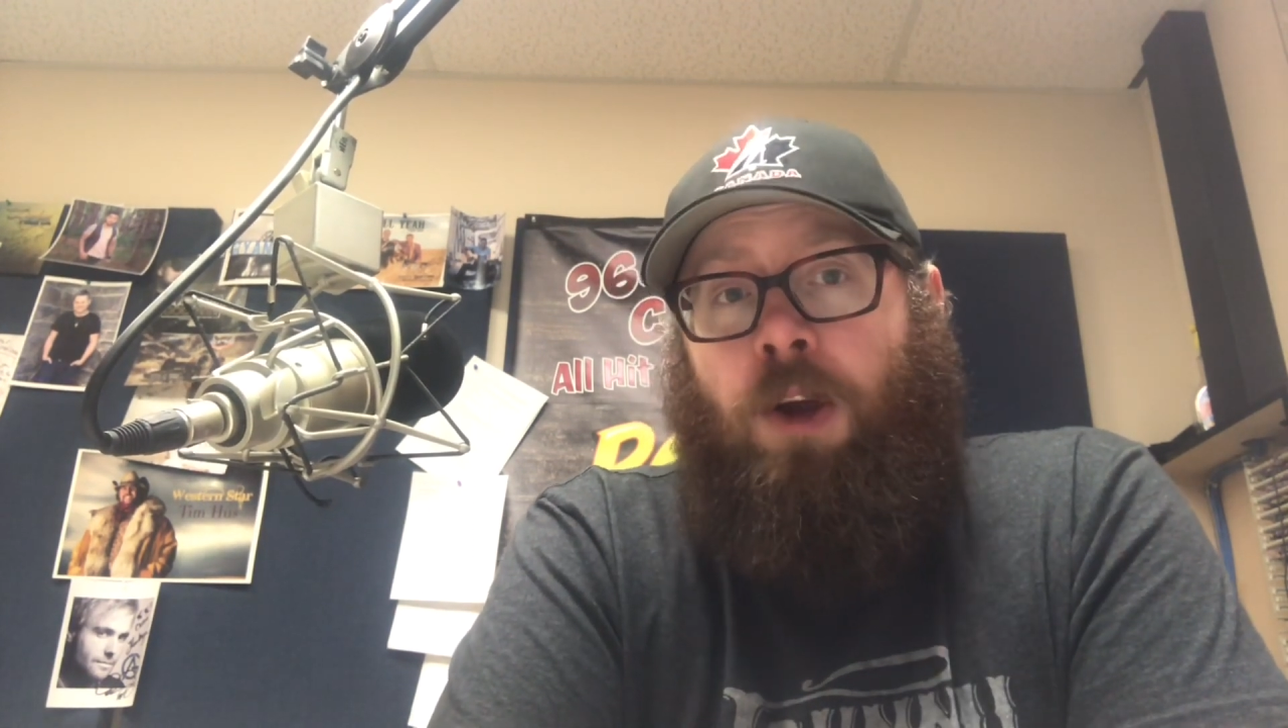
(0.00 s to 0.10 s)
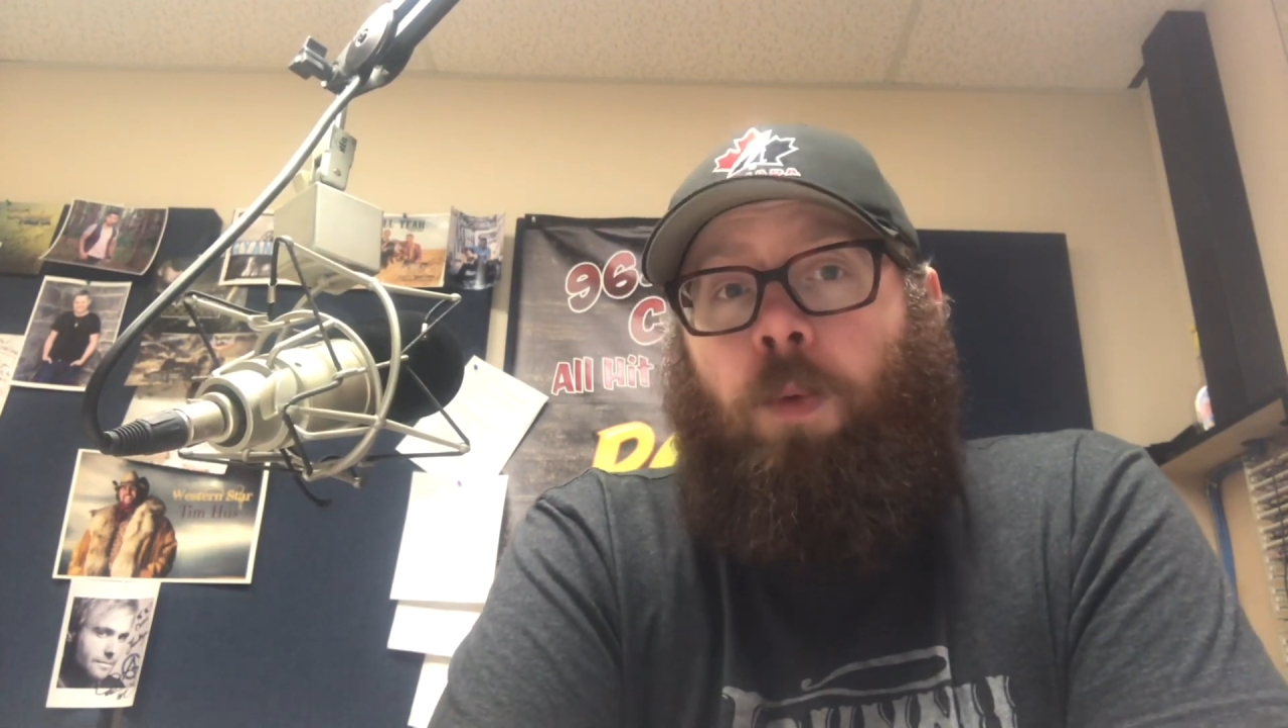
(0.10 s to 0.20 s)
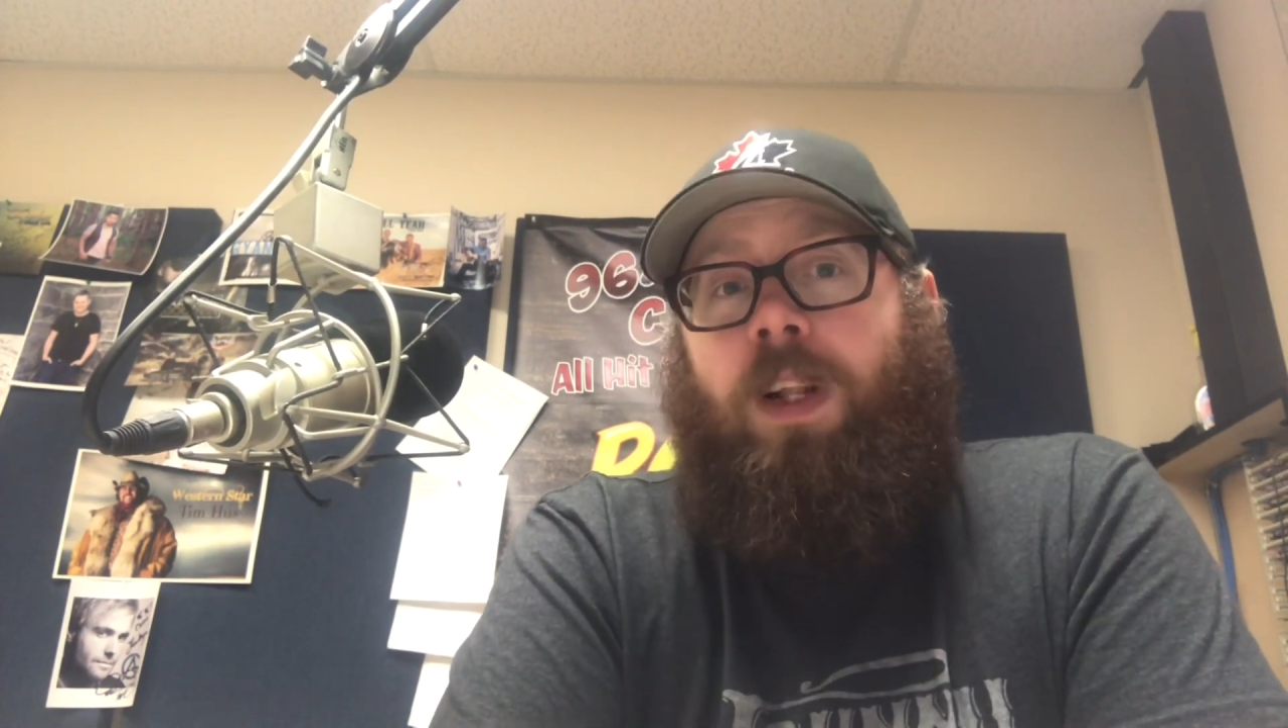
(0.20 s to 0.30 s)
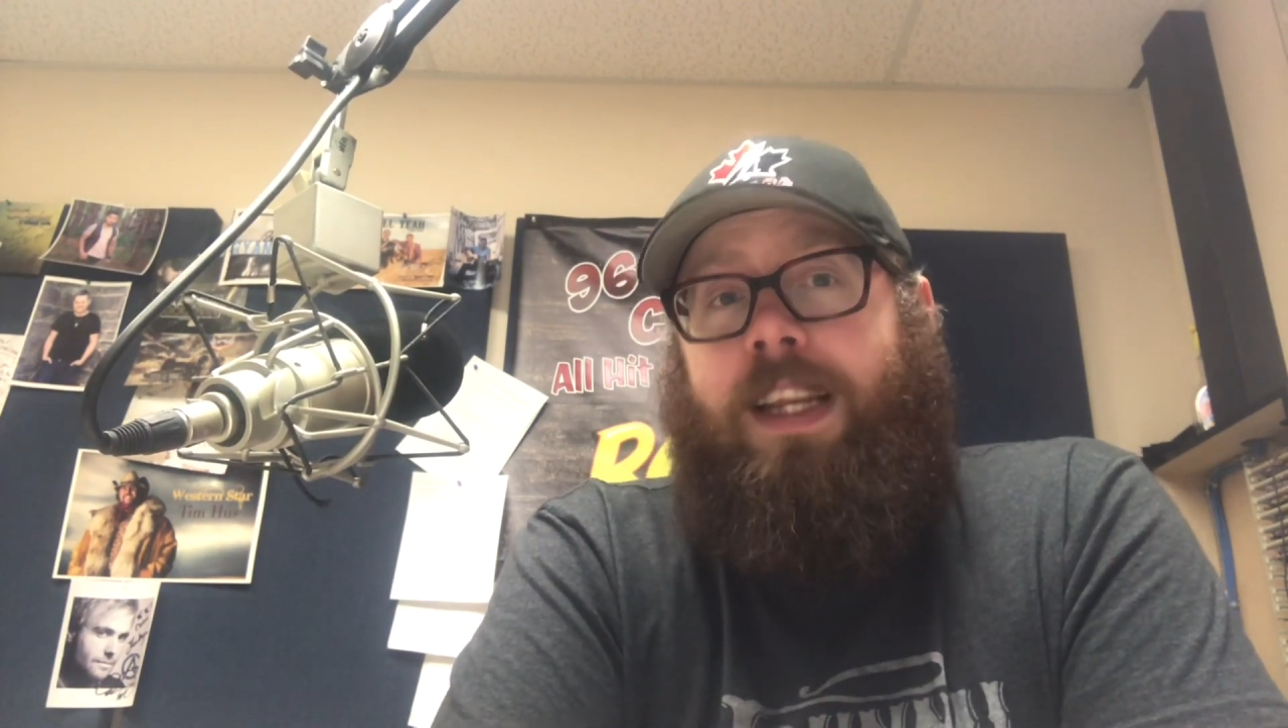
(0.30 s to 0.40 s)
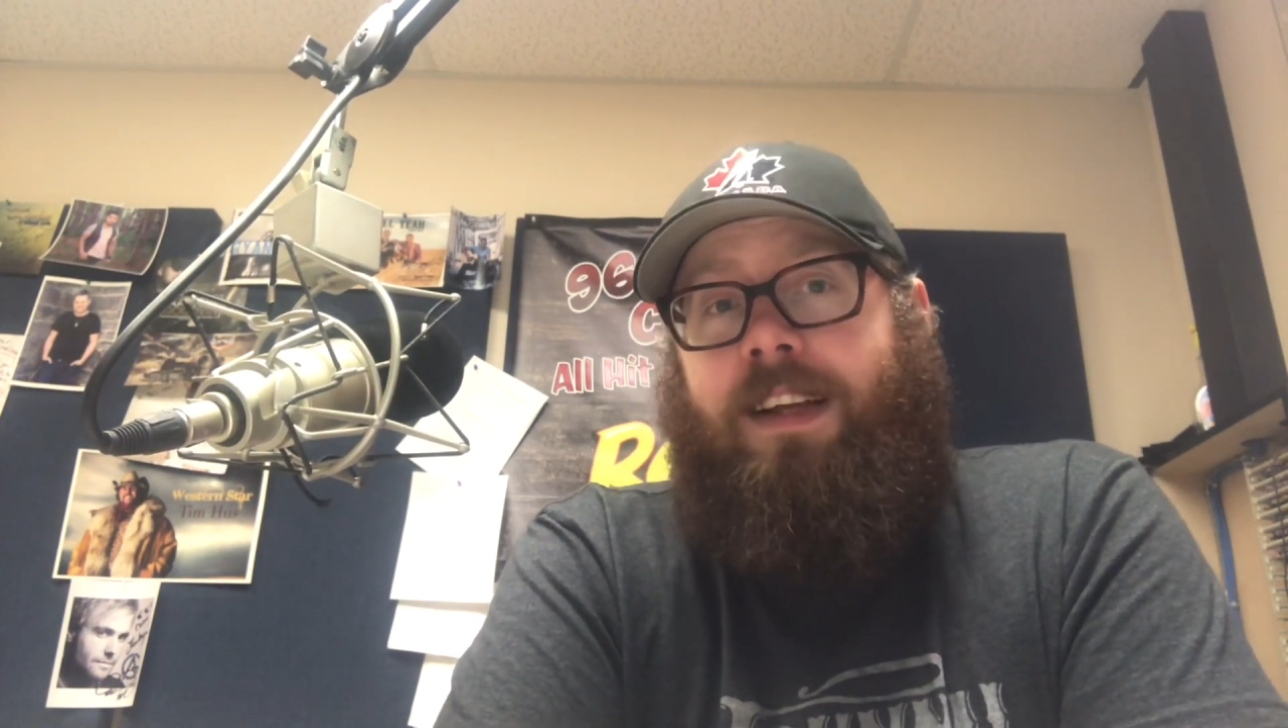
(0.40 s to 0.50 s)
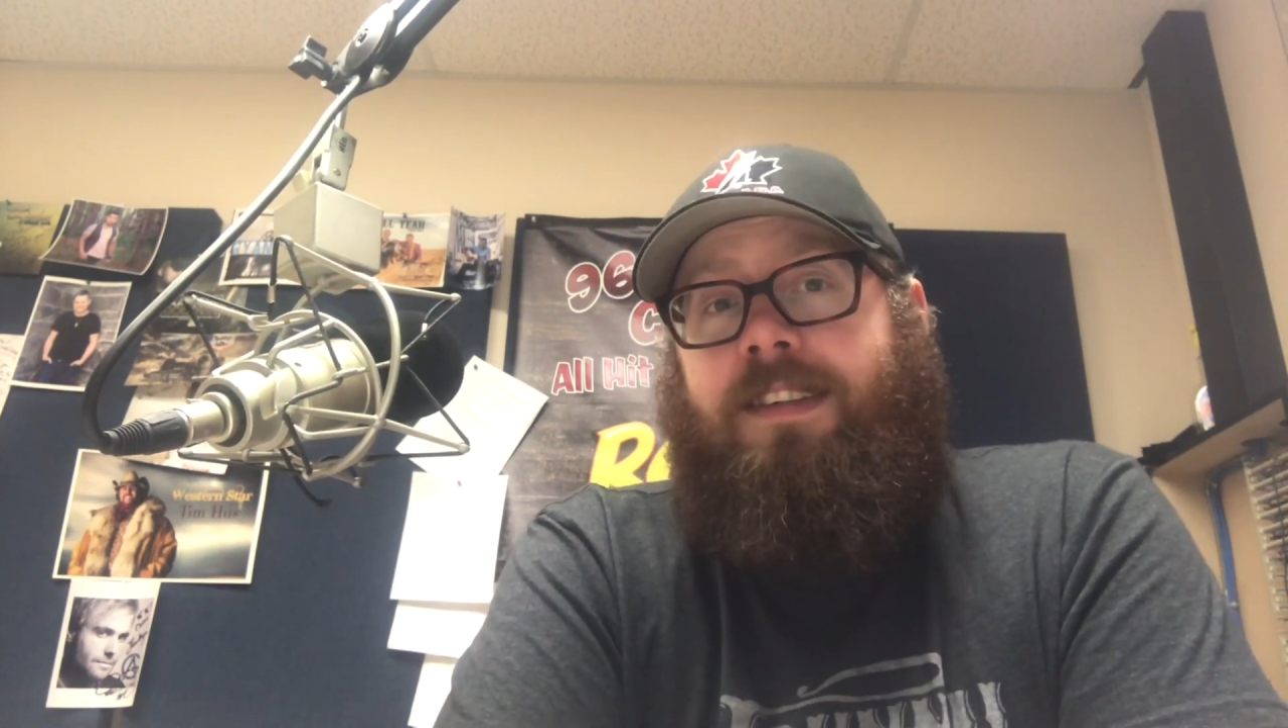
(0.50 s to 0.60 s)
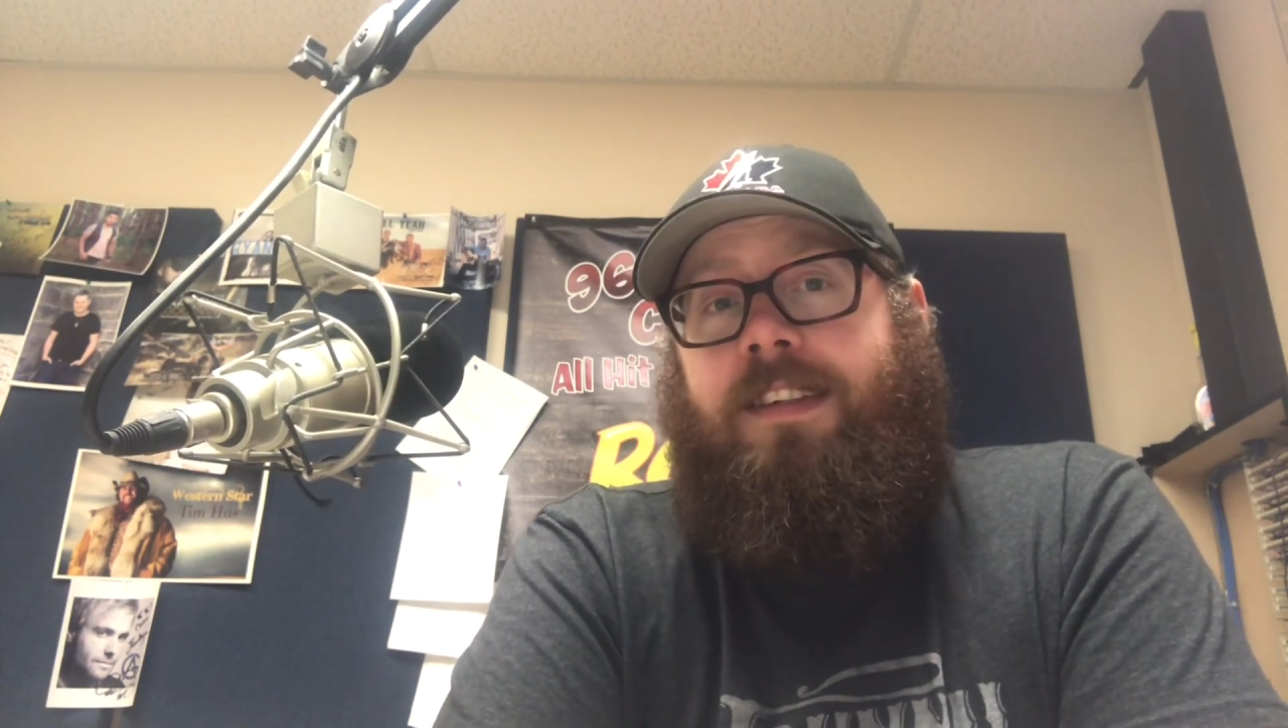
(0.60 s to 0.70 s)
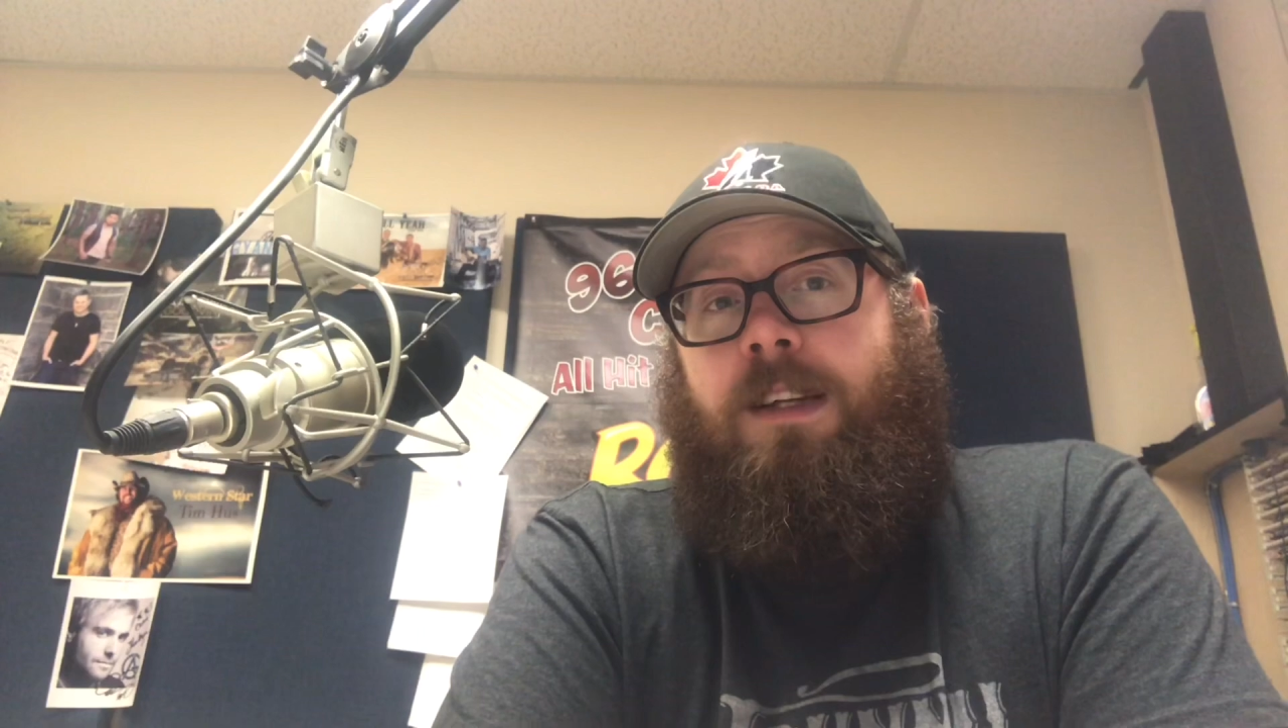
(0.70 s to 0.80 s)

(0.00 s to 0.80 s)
Willie Nelson